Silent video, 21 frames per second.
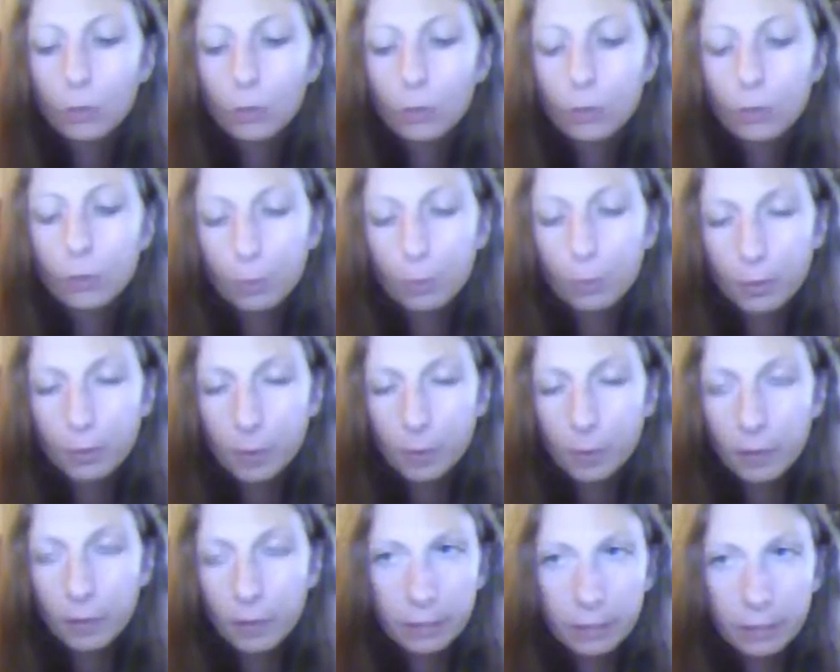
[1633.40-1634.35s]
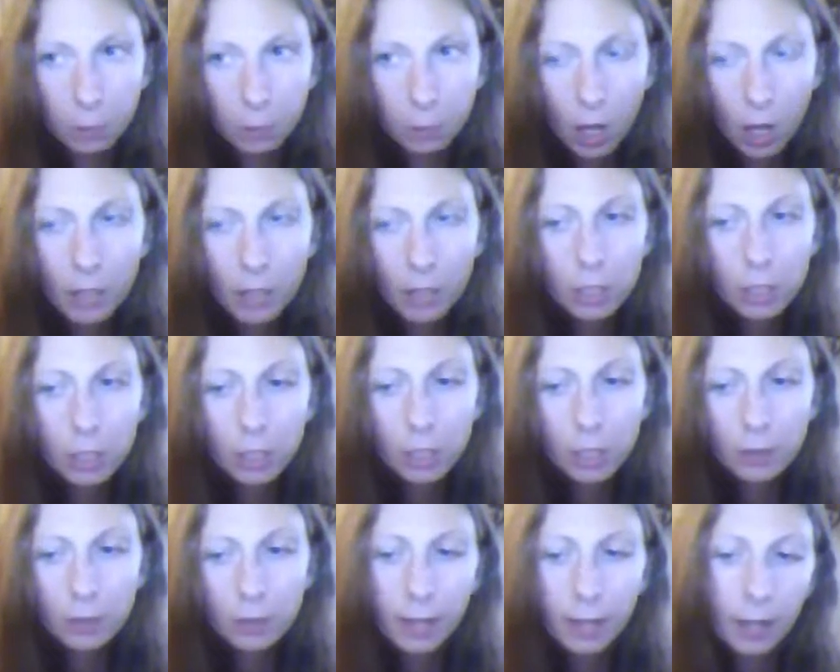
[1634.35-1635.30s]
through some of these
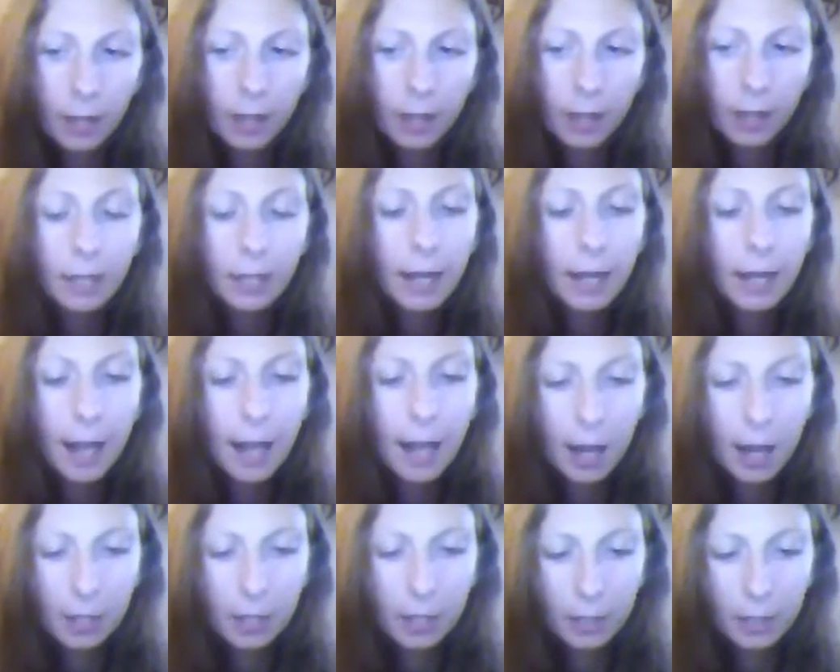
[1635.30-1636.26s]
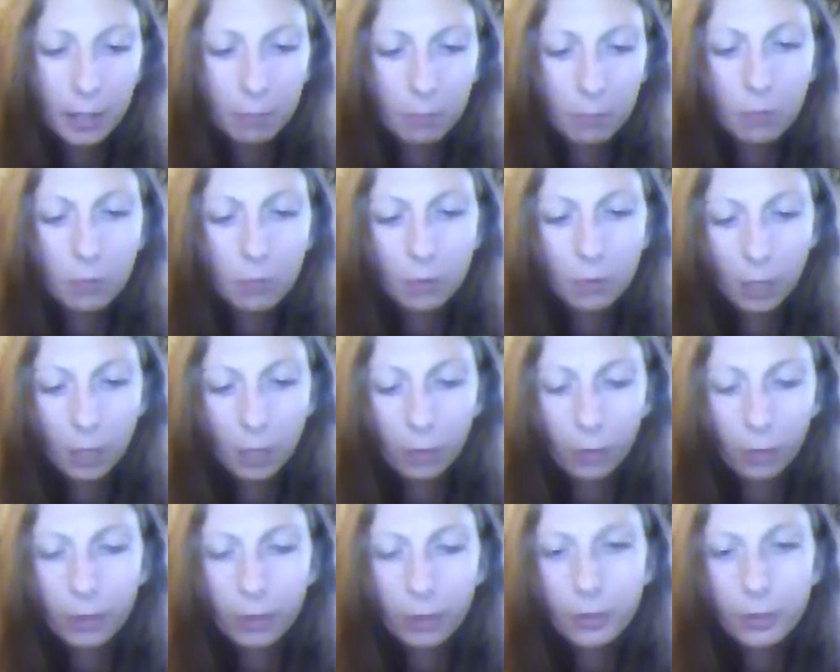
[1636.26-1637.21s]
blockages, and get ahead, get
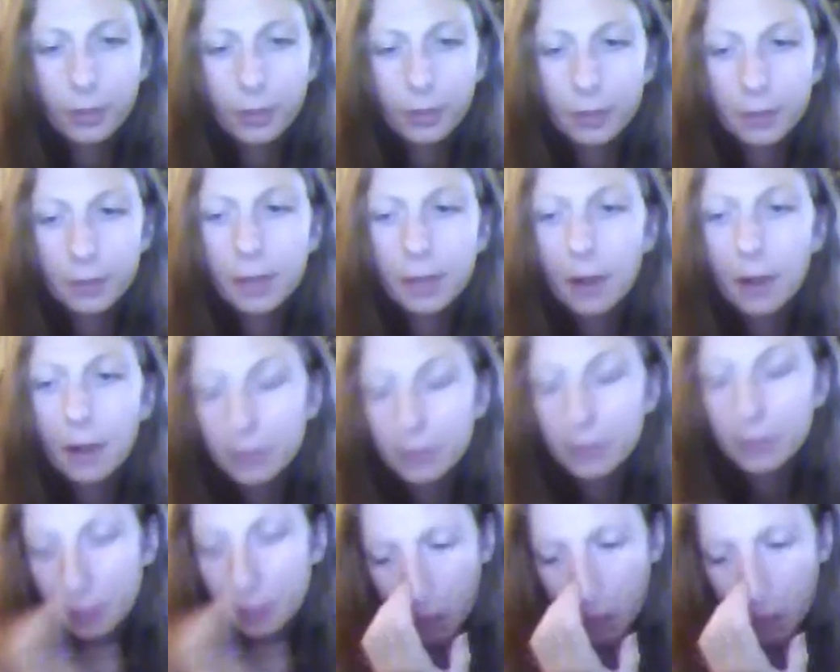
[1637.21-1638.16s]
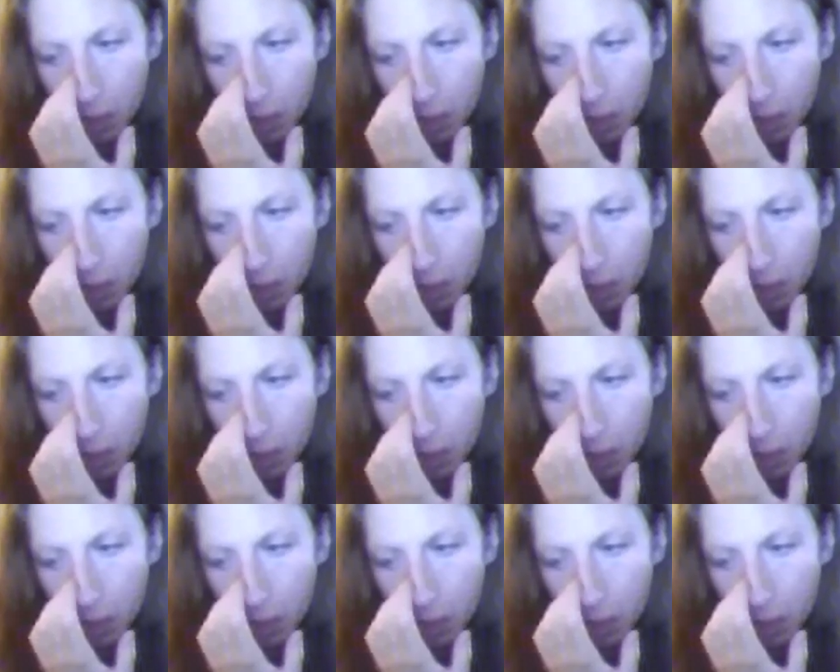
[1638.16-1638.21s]
greater success,